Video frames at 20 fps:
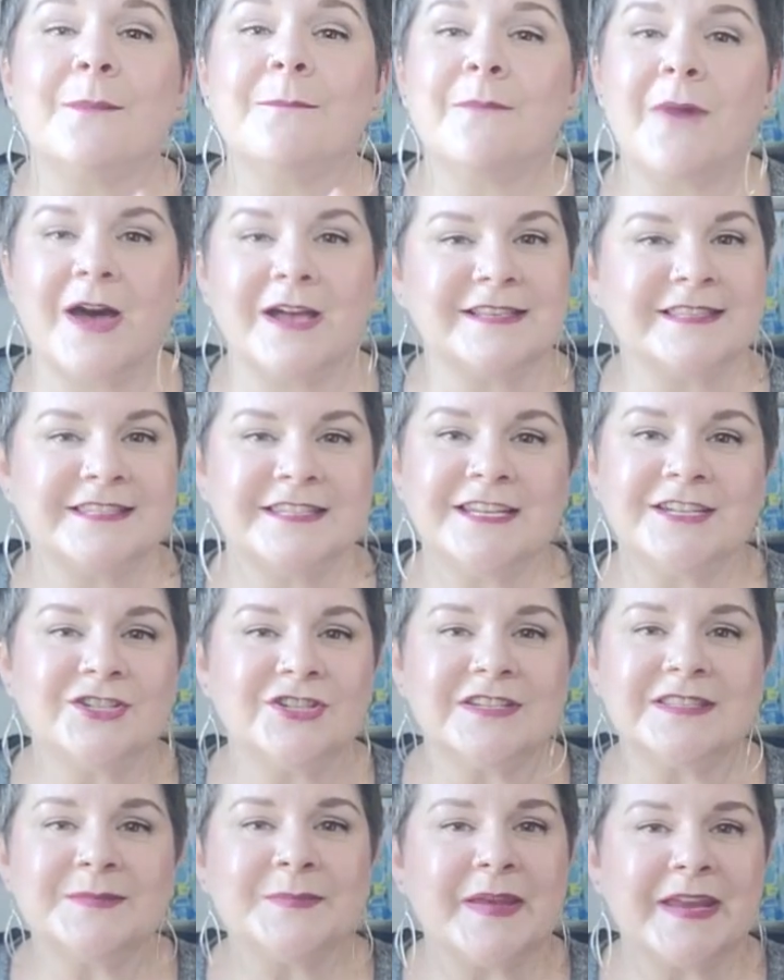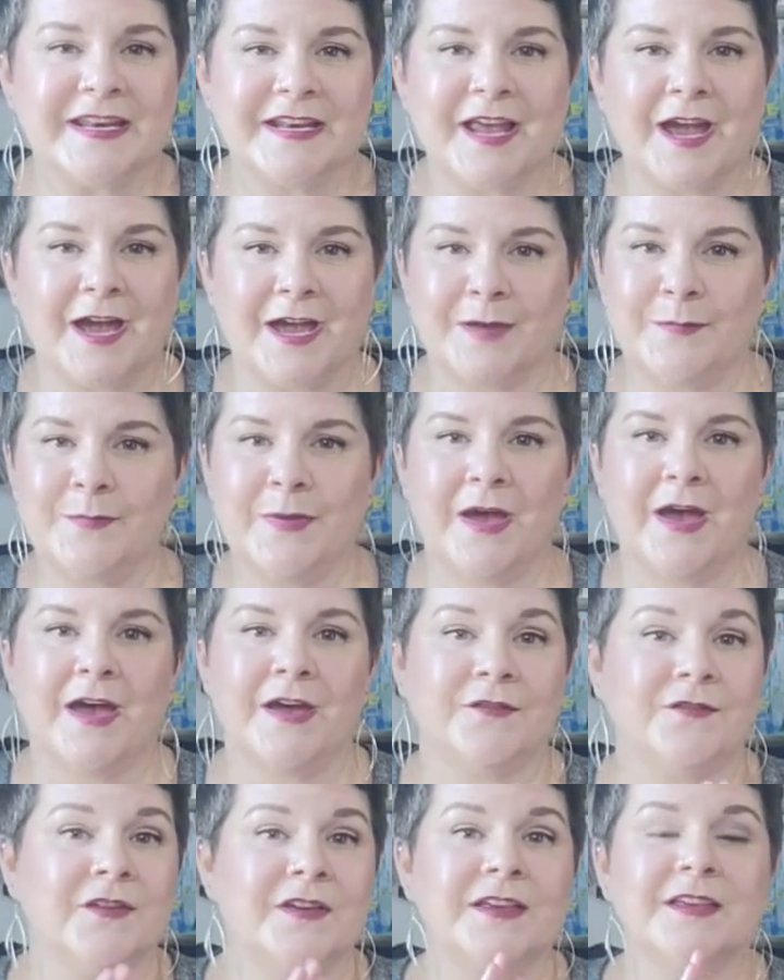moss stitch is made up
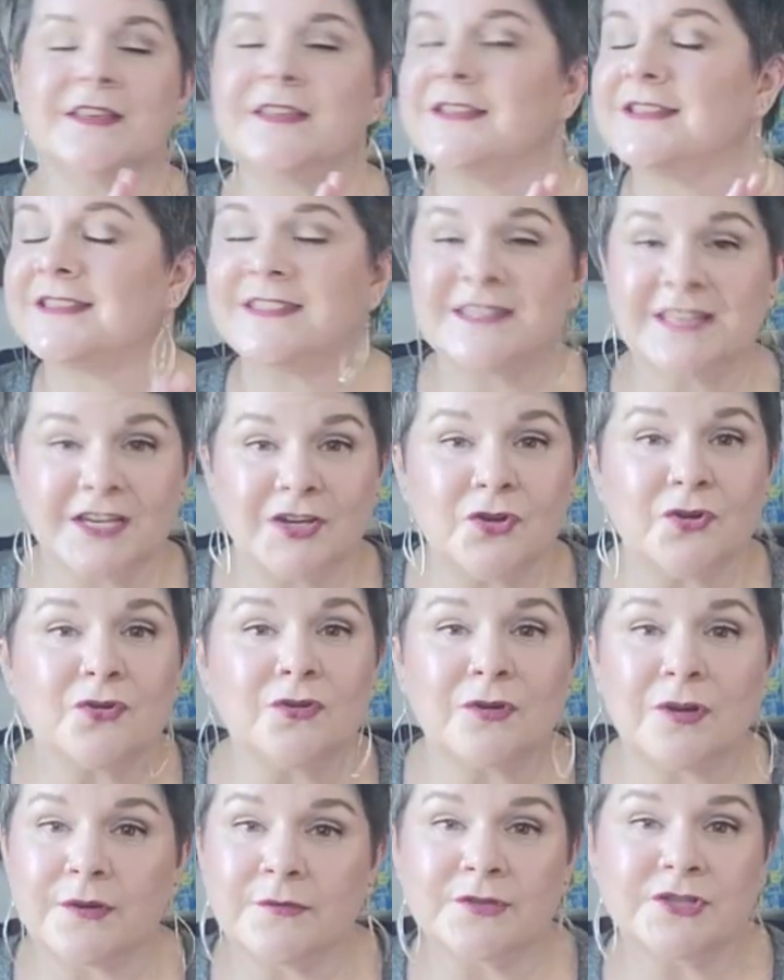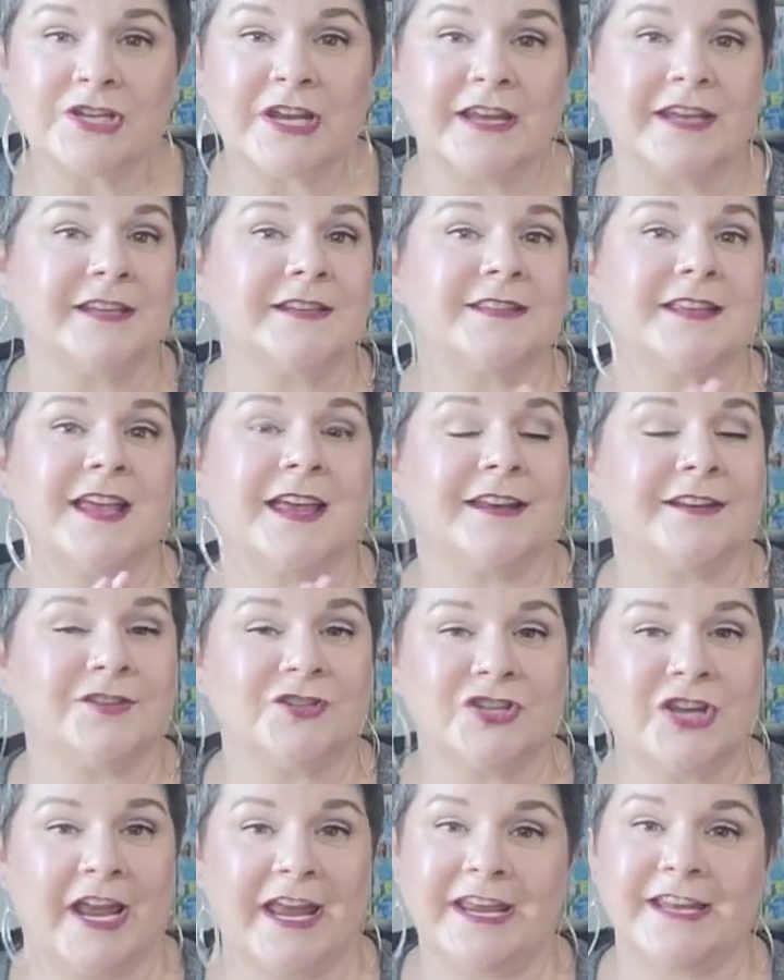of single crochets and
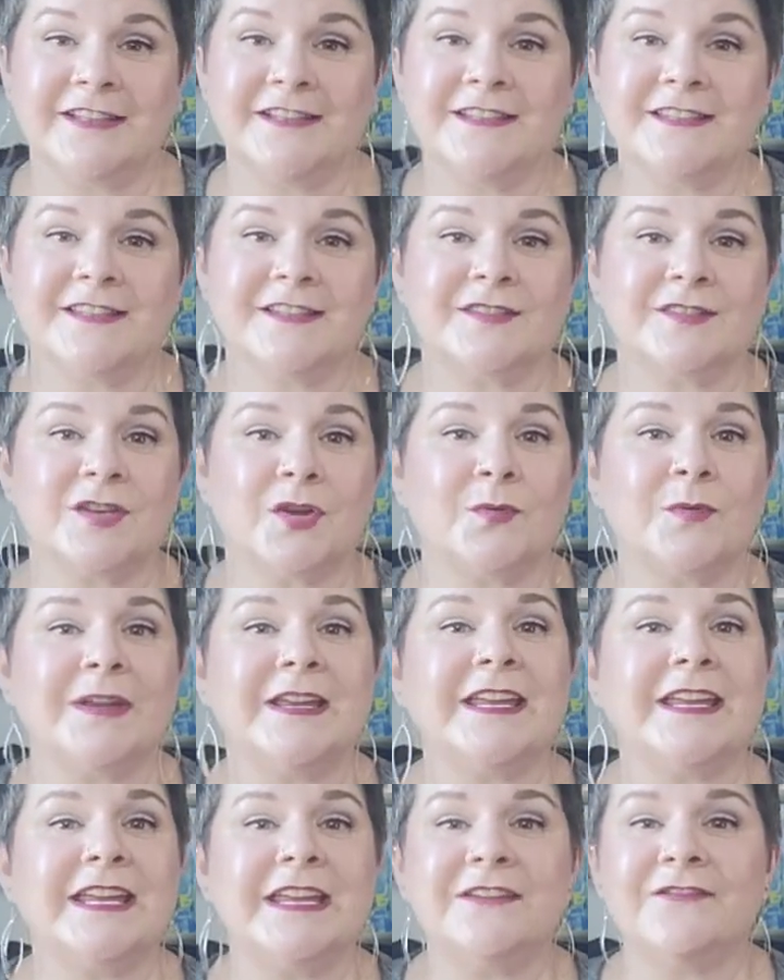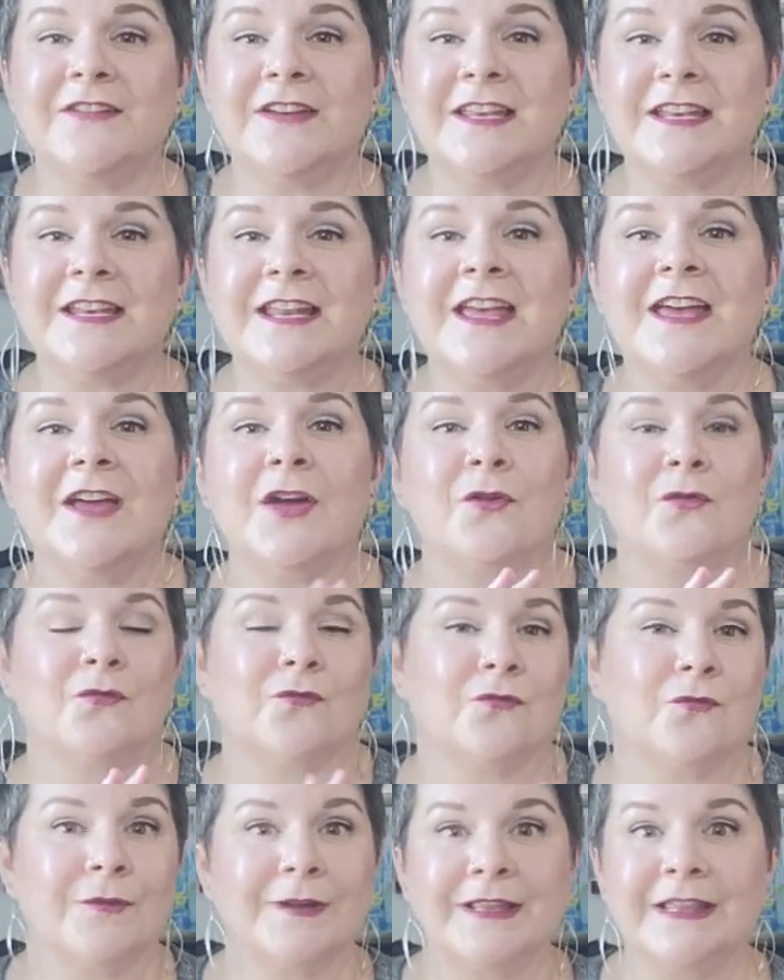chains, so even
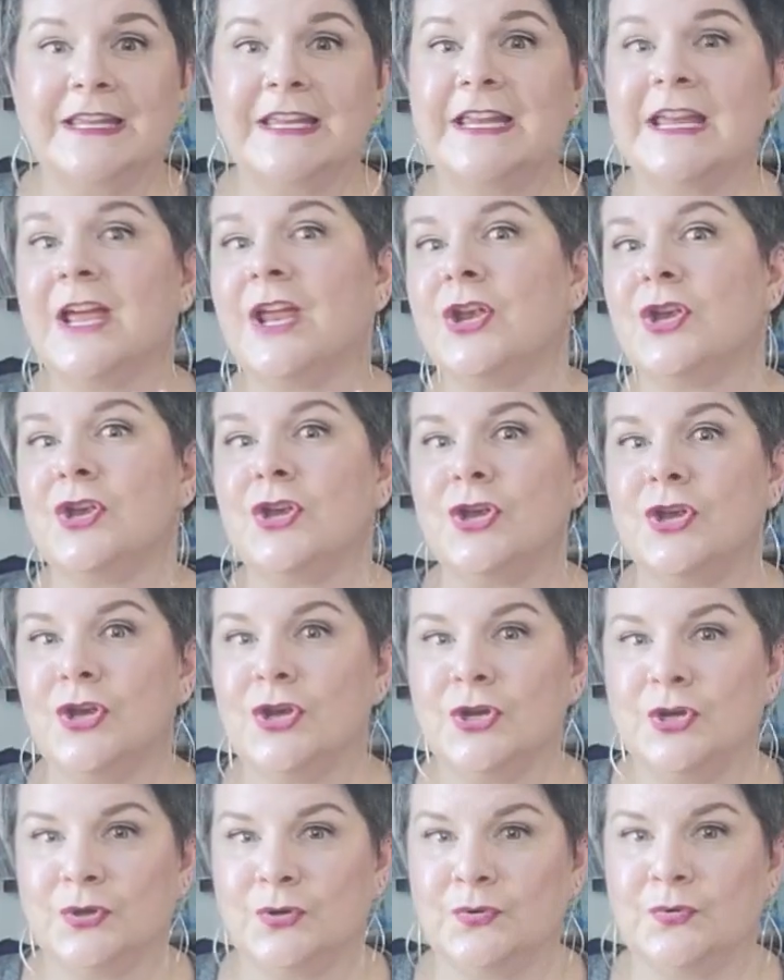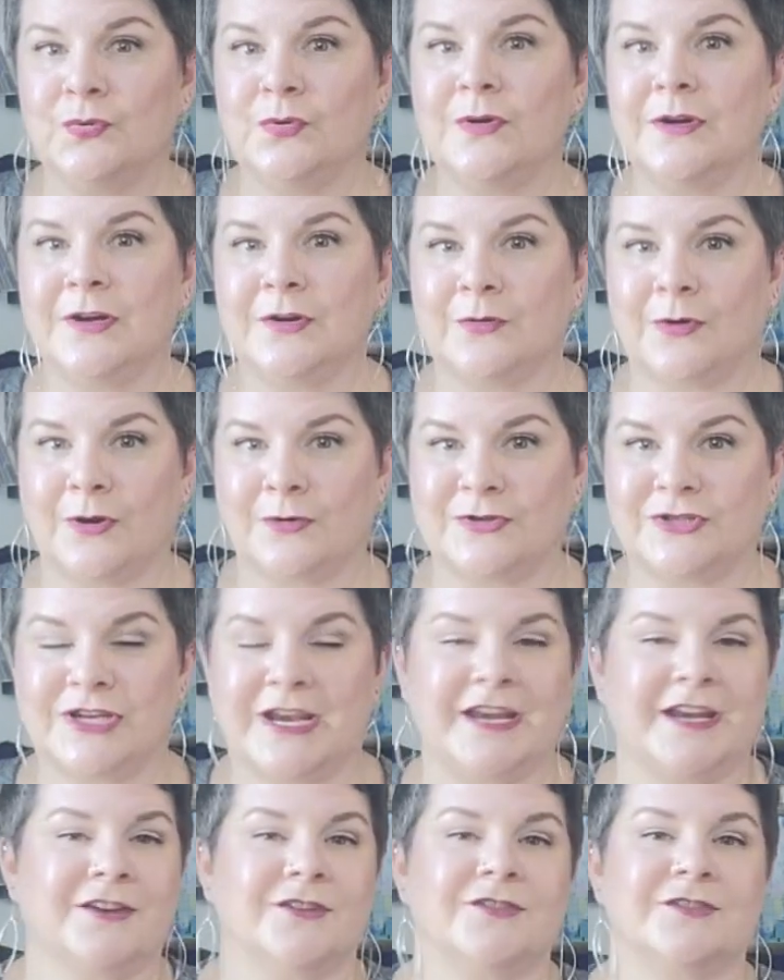really new
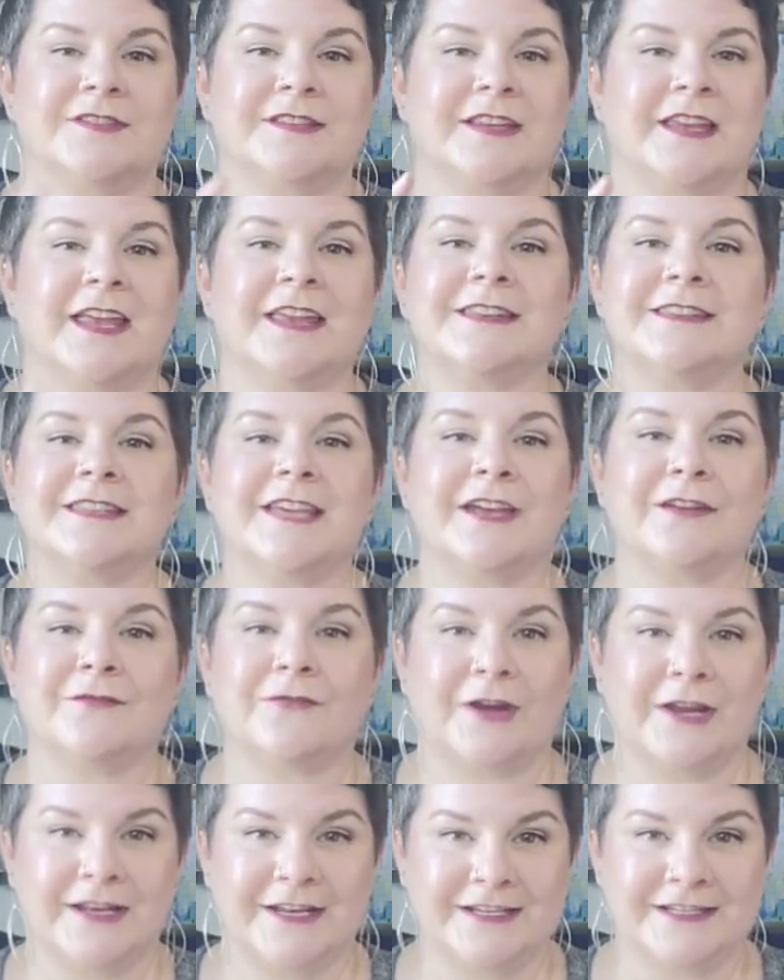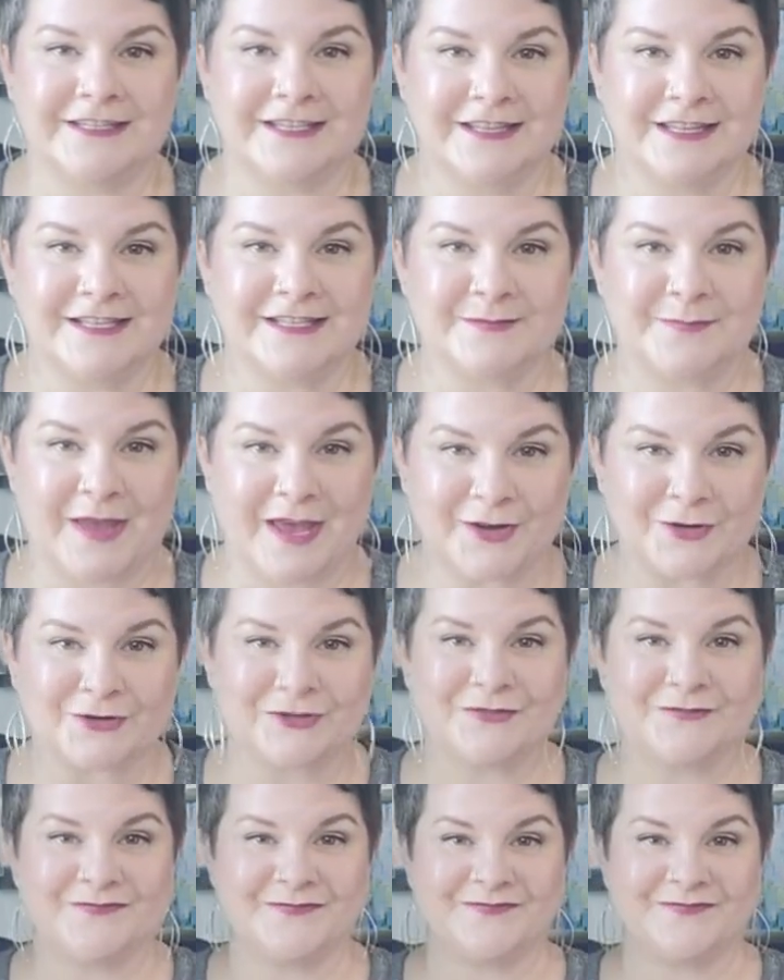crocheters can dive right into this pattern.